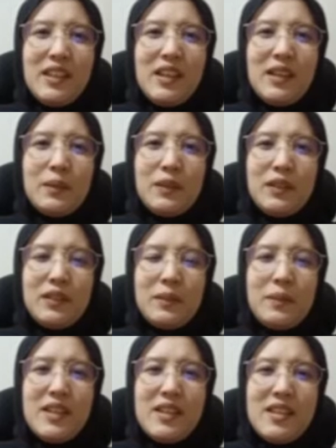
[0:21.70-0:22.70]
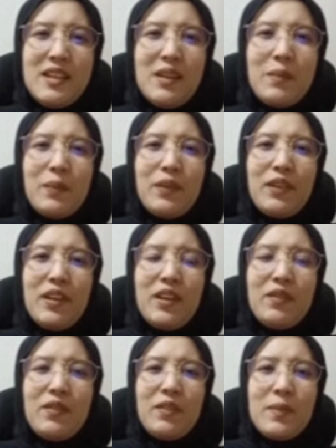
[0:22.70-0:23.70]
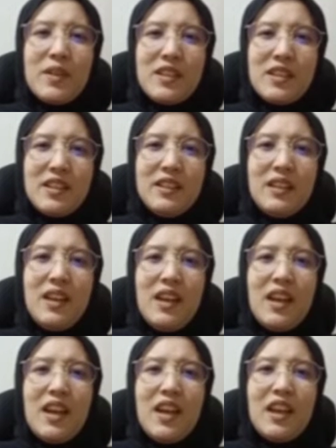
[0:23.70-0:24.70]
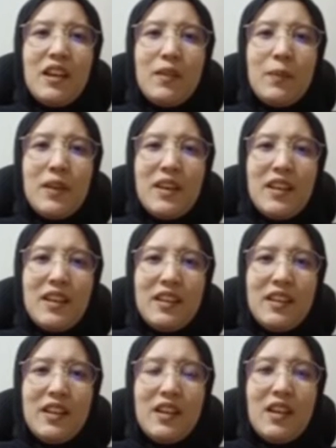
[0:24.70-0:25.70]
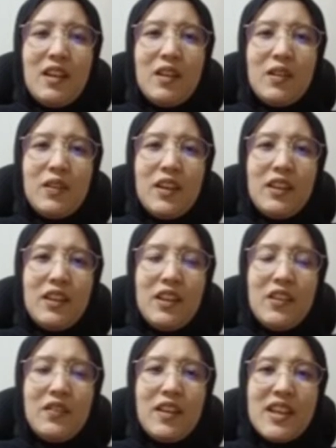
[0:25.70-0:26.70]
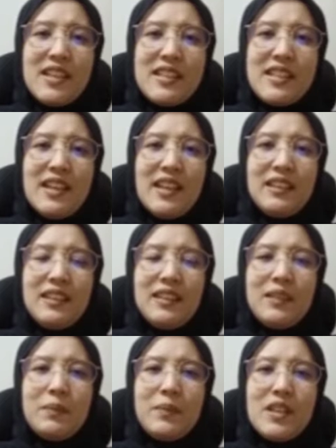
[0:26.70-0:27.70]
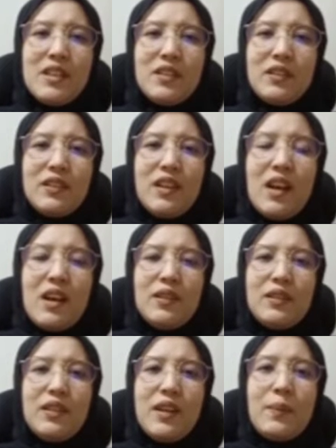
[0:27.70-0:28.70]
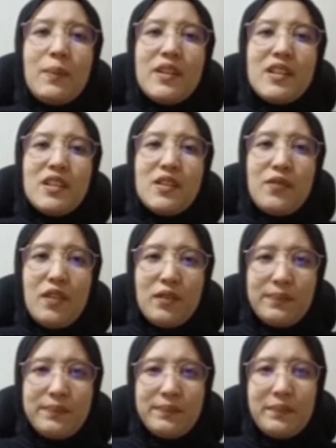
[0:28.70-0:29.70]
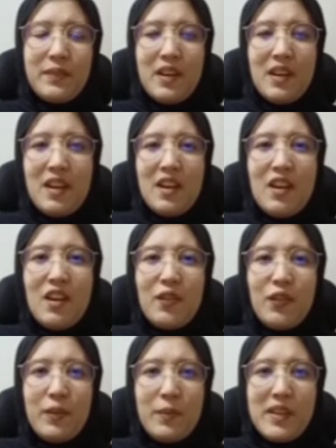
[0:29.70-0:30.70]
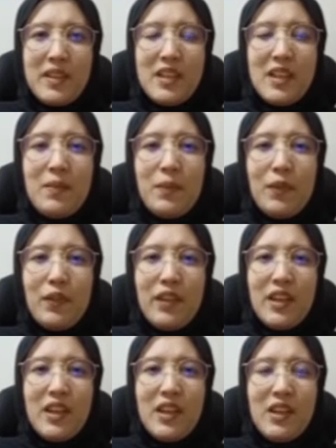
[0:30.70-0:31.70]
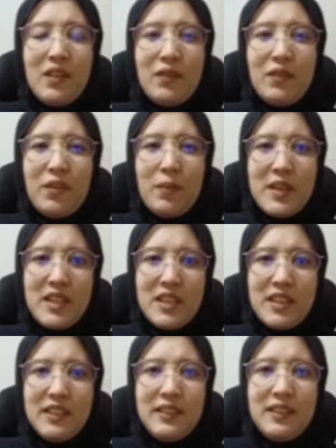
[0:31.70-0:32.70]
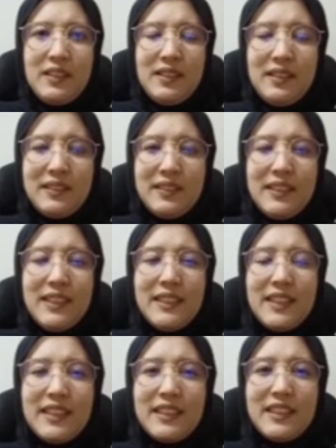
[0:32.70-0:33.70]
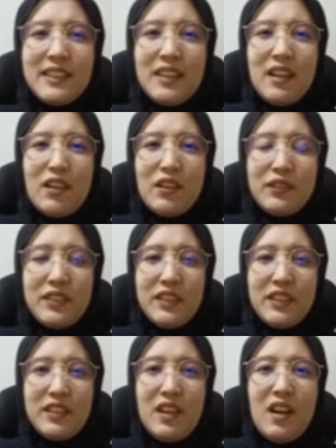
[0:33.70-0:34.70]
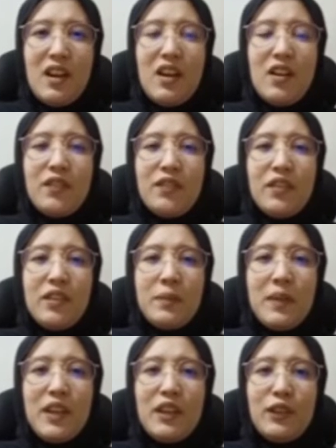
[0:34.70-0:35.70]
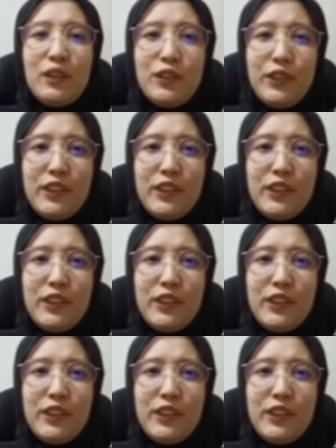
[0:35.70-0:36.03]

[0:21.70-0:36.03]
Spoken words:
about basic employee information, accountability, objective and standard based on our appraisal form. For basic employee information, this section of the form include